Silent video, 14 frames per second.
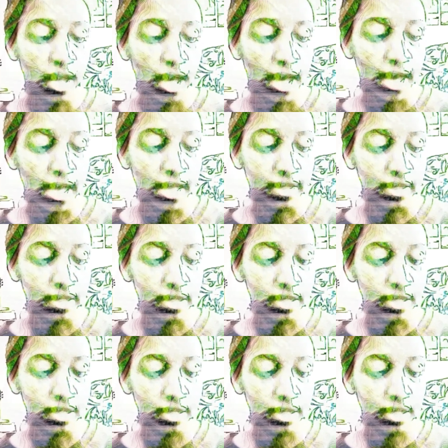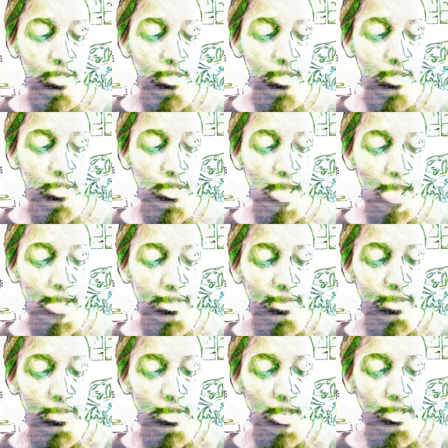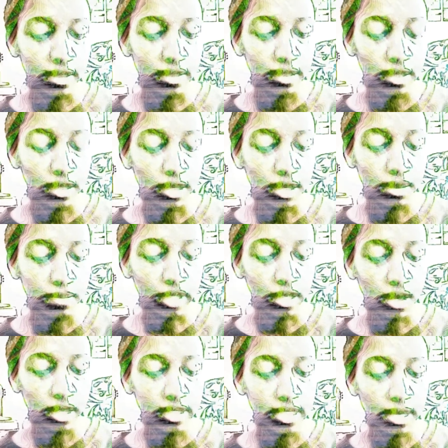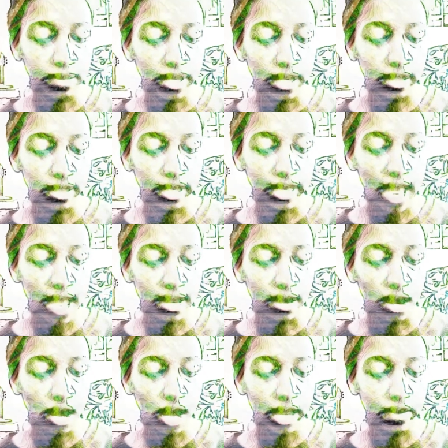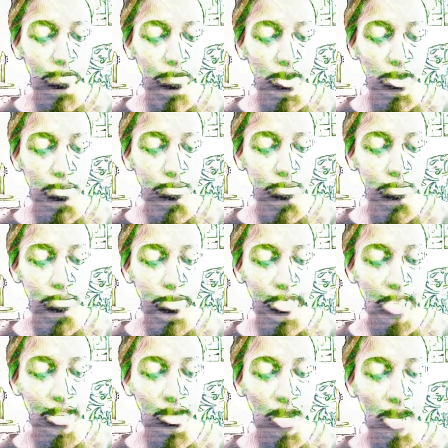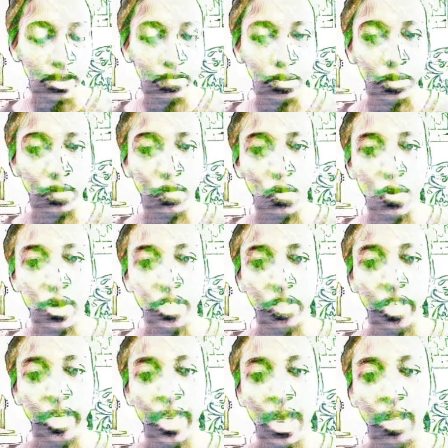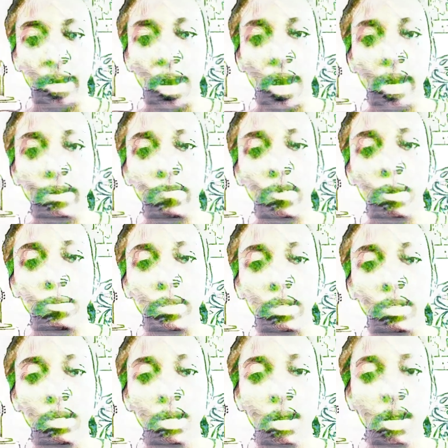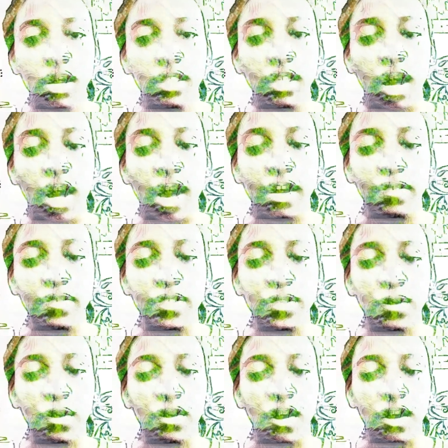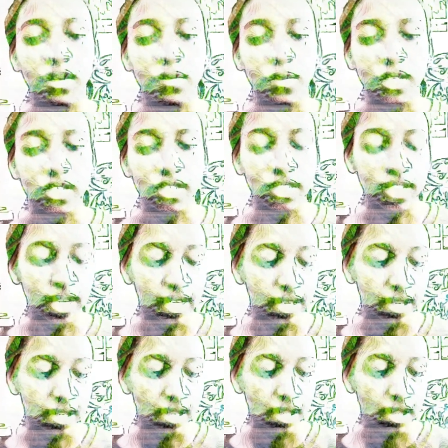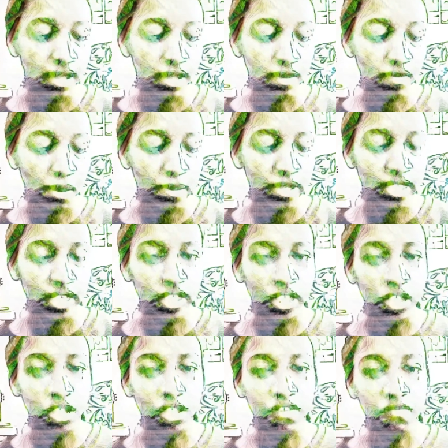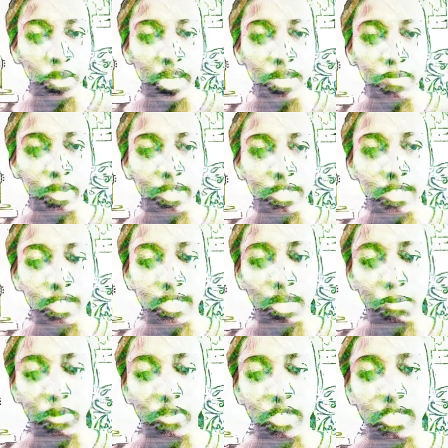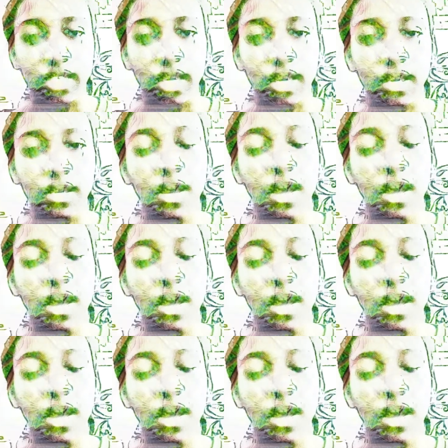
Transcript: and and and the um the concept that they can't hide from they can't hide from the force, and they can't hide from the the eye of Sauron, which is like a, a representation of P, because he's able to see